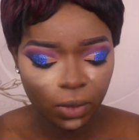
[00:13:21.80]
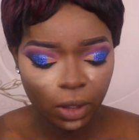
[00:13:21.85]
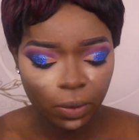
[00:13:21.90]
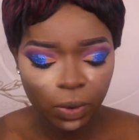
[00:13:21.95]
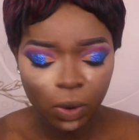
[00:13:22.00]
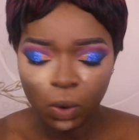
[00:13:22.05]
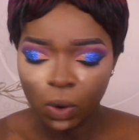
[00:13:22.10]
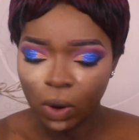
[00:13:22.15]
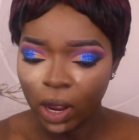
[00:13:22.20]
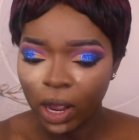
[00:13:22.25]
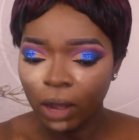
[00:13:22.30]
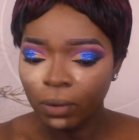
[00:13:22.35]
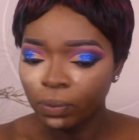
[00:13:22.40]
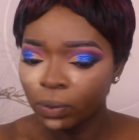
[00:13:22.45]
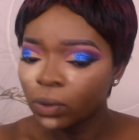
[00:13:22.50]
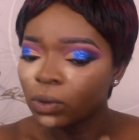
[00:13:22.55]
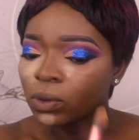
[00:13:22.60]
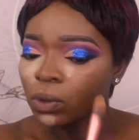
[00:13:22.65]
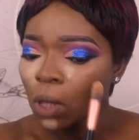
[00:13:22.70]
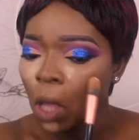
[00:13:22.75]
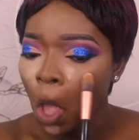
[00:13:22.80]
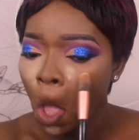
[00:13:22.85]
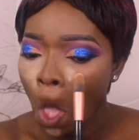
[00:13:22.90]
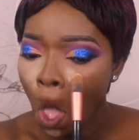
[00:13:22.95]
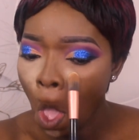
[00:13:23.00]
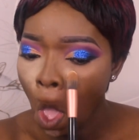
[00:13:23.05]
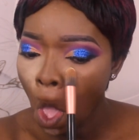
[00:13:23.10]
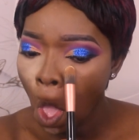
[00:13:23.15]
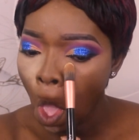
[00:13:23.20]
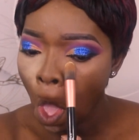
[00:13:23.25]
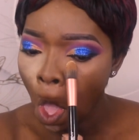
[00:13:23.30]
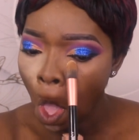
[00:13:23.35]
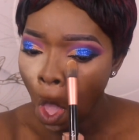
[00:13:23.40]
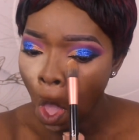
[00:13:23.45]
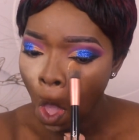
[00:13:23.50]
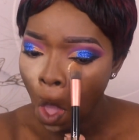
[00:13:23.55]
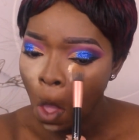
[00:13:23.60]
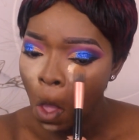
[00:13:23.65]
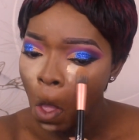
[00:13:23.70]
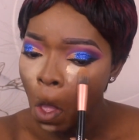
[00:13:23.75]
I mean, what happened?
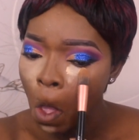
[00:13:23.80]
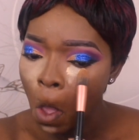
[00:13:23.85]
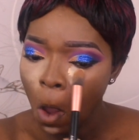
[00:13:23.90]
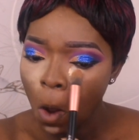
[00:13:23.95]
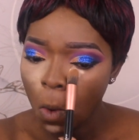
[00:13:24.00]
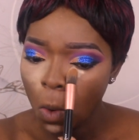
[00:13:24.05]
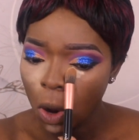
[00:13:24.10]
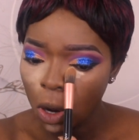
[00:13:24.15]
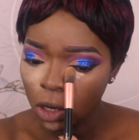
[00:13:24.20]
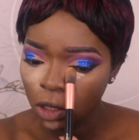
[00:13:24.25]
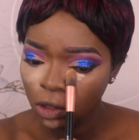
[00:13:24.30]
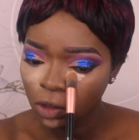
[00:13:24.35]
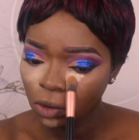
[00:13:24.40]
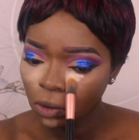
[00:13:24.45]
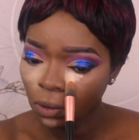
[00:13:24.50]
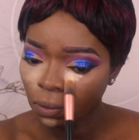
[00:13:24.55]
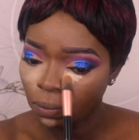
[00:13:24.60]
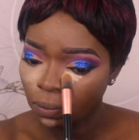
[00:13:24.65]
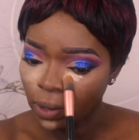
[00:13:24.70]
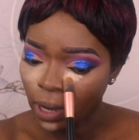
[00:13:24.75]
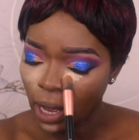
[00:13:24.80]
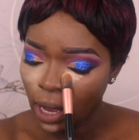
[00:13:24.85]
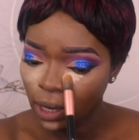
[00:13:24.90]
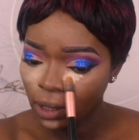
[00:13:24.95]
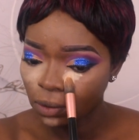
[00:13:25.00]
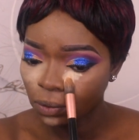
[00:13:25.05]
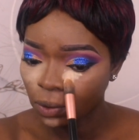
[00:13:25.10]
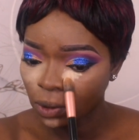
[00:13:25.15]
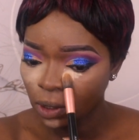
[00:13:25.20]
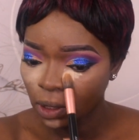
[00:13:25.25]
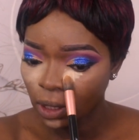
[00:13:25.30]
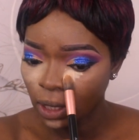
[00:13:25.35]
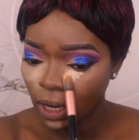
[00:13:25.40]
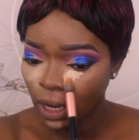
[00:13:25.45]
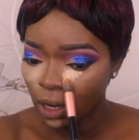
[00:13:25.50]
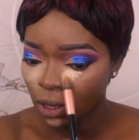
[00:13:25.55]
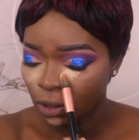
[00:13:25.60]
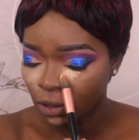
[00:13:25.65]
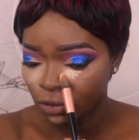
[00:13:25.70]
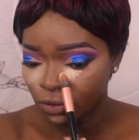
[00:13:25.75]
What is so bad when a
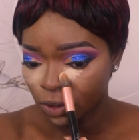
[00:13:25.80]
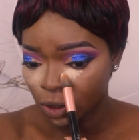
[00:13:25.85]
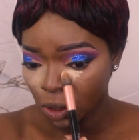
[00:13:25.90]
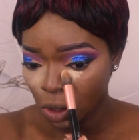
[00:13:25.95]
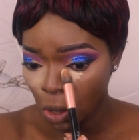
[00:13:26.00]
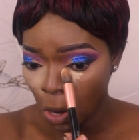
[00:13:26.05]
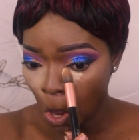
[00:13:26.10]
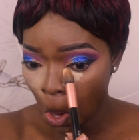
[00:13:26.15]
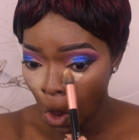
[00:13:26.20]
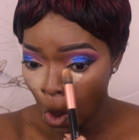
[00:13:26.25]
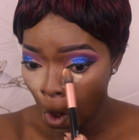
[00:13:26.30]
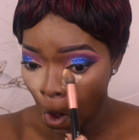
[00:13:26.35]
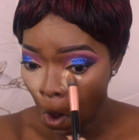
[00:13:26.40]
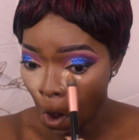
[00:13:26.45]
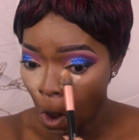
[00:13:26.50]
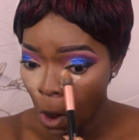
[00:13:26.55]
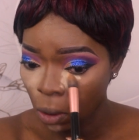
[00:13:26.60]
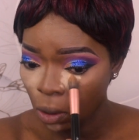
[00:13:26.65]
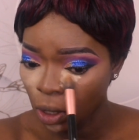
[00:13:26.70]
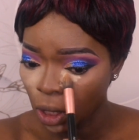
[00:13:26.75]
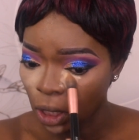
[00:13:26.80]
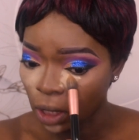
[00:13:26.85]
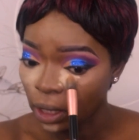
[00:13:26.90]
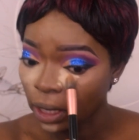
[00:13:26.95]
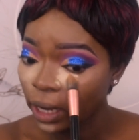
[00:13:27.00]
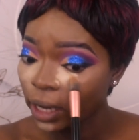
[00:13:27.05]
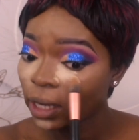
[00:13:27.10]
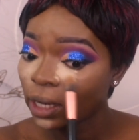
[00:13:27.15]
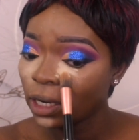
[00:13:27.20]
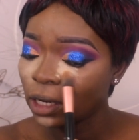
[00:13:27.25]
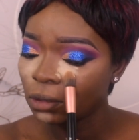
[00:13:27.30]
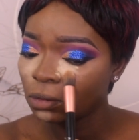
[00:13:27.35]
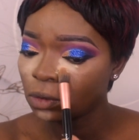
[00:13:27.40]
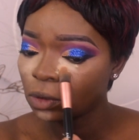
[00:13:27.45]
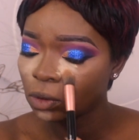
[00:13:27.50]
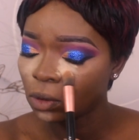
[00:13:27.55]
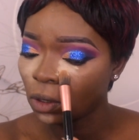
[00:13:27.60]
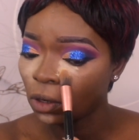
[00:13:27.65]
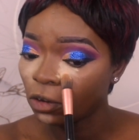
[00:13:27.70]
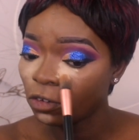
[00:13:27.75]
guy loves you, or a guy
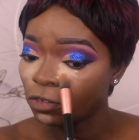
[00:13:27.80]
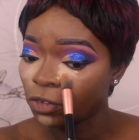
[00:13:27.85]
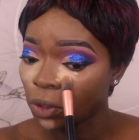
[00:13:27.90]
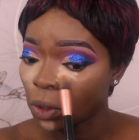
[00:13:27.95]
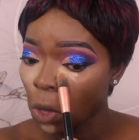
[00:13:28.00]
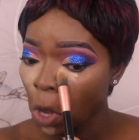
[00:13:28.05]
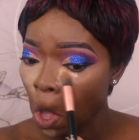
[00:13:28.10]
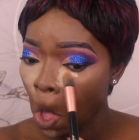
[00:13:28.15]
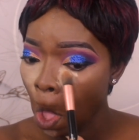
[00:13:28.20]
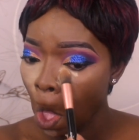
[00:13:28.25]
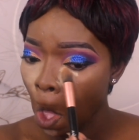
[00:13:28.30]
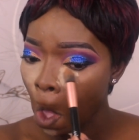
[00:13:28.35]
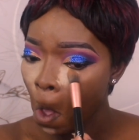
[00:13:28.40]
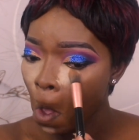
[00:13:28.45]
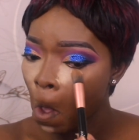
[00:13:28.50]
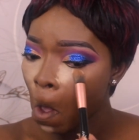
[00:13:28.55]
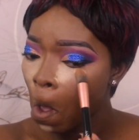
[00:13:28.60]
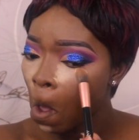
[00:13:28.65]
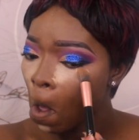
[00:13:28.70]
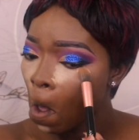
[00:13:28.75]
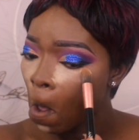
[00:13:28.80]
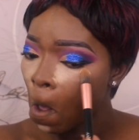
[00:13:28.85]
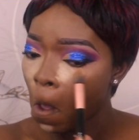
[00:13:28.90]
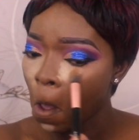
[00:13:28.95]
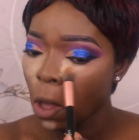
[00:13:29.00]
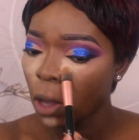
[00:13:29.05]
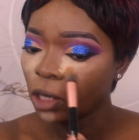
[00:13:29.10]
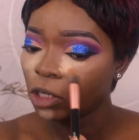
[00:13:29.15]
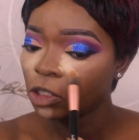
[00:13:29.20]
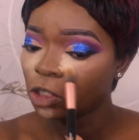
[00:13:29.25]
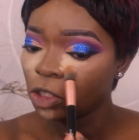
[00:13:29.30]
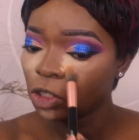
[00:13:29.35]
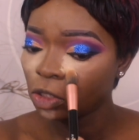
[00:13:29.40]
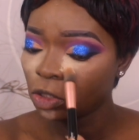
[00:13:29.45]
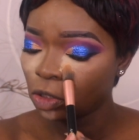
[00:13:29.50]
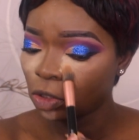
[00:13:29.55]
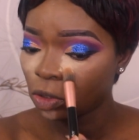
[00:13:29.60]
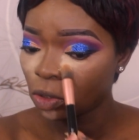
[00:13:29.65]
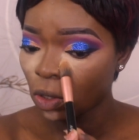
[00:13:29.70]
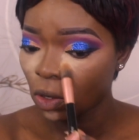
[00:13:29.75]
claims to love you, and he
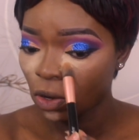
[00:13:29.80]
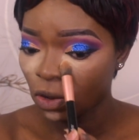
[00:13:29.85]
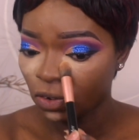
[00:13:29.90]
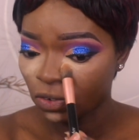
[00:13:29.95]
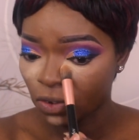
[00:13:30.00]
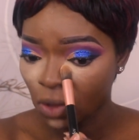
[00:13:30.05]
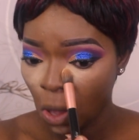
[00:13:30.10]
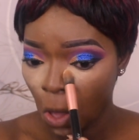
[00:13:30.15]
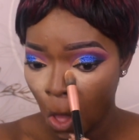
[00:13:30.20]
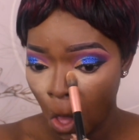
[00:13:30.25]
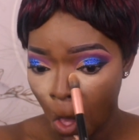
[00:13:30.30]
shows you love?